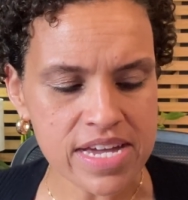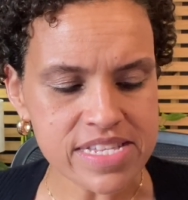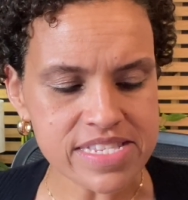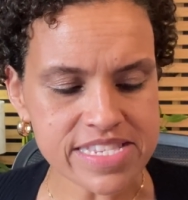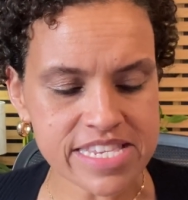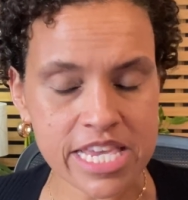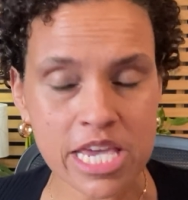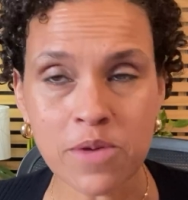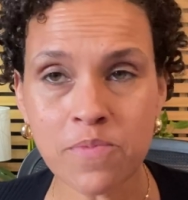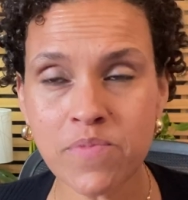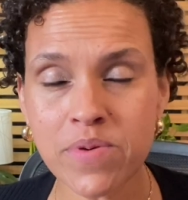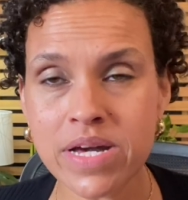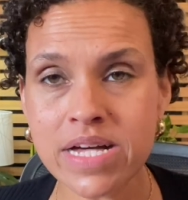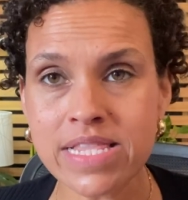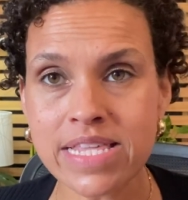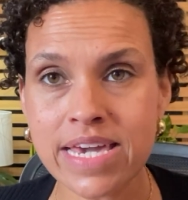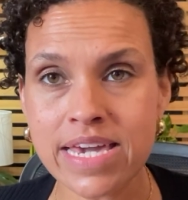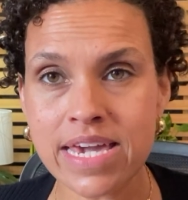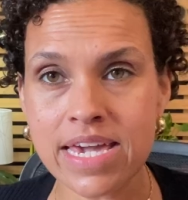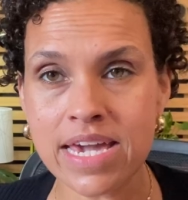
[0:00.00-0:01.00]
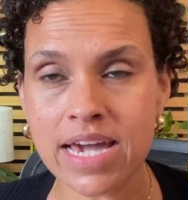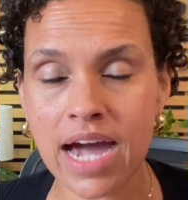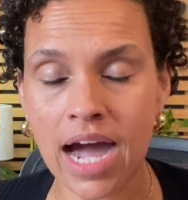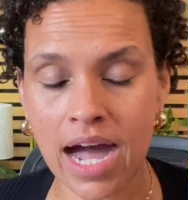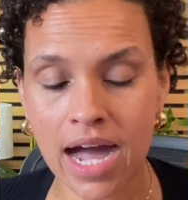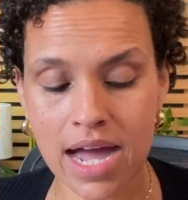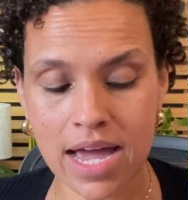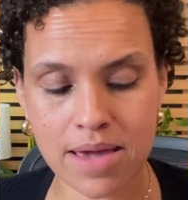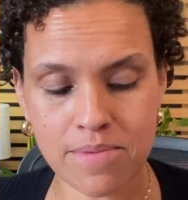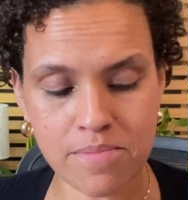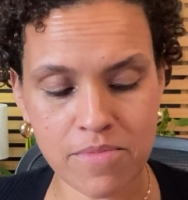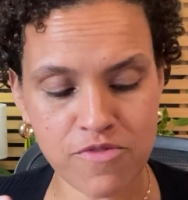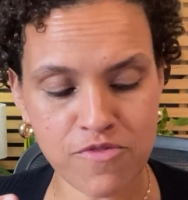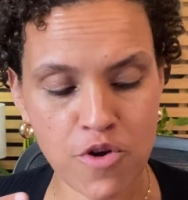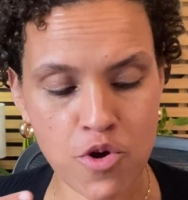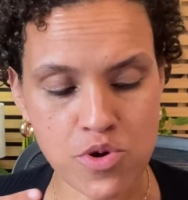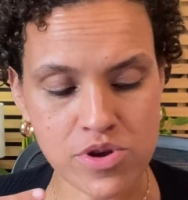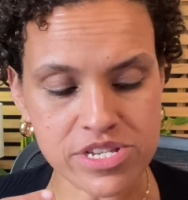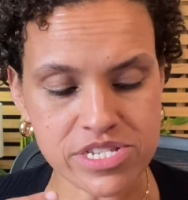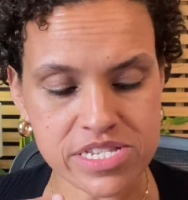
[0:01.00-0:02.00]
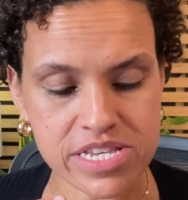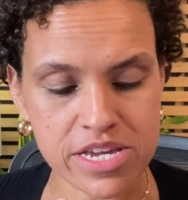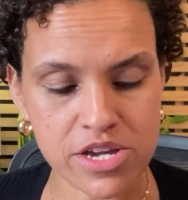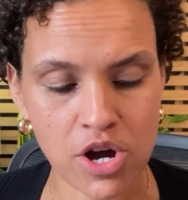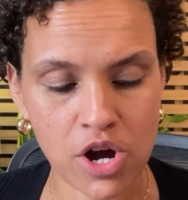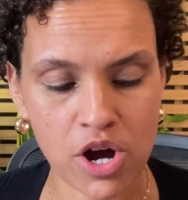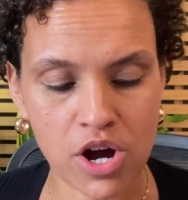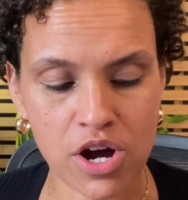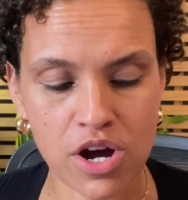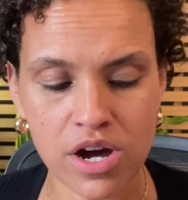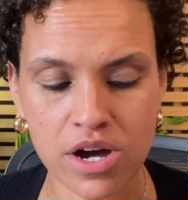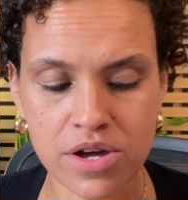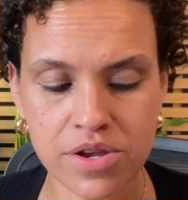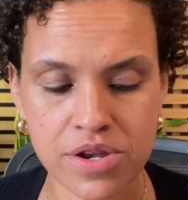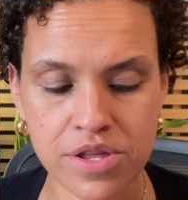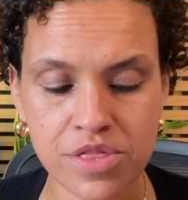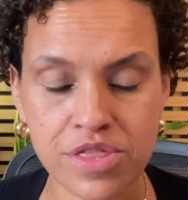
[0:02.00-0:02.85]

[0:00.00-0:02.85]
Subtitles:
typically I'm focusing on